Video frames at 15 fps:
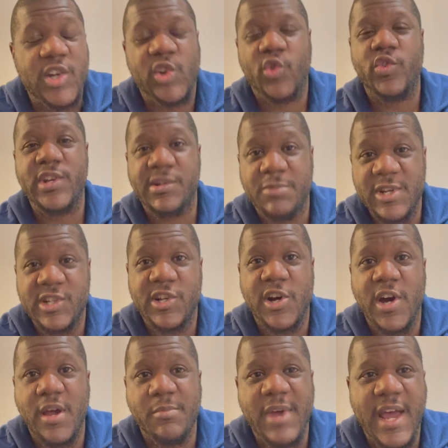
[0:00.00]
christmas
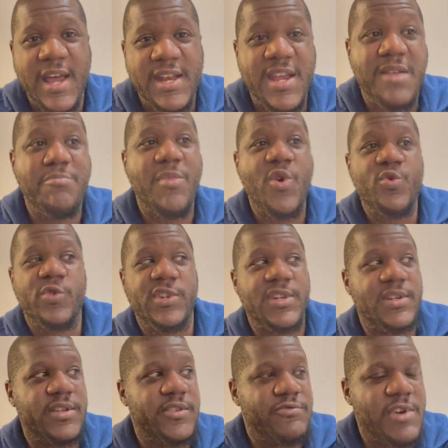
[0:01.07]
time and
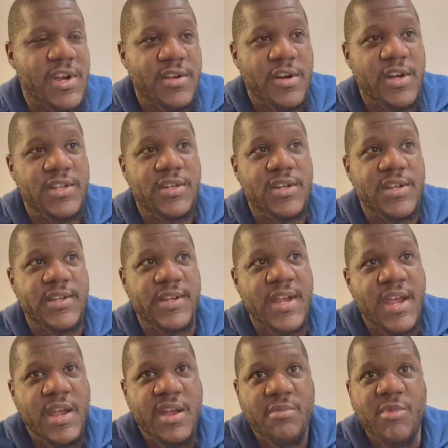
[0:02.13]
emotions right guys because
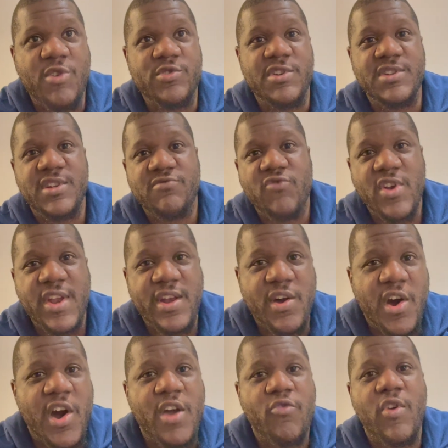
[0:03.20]
emotions are running
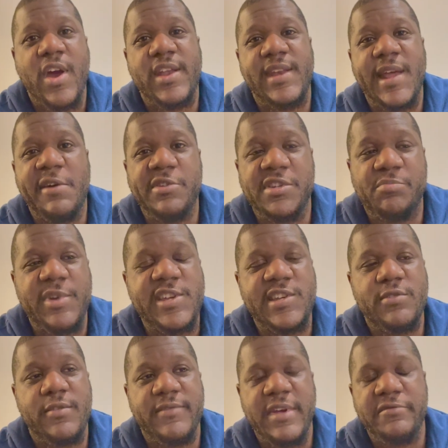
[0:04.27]
high right now
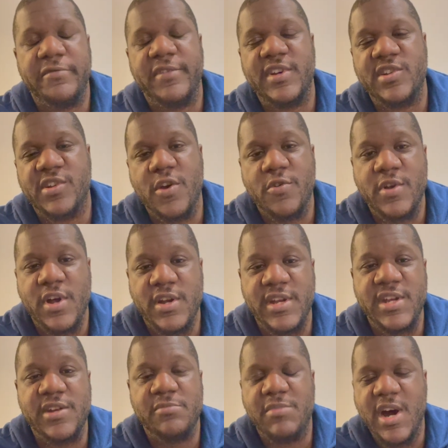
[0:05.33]
especially with everything that's going on
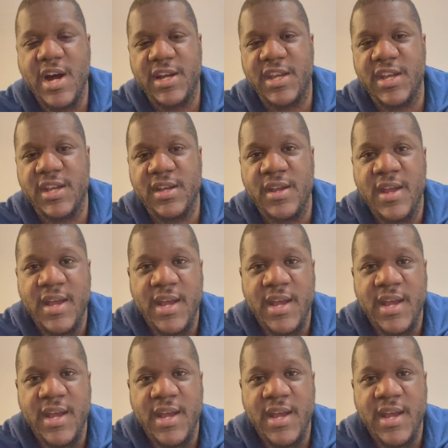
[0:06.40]
in the market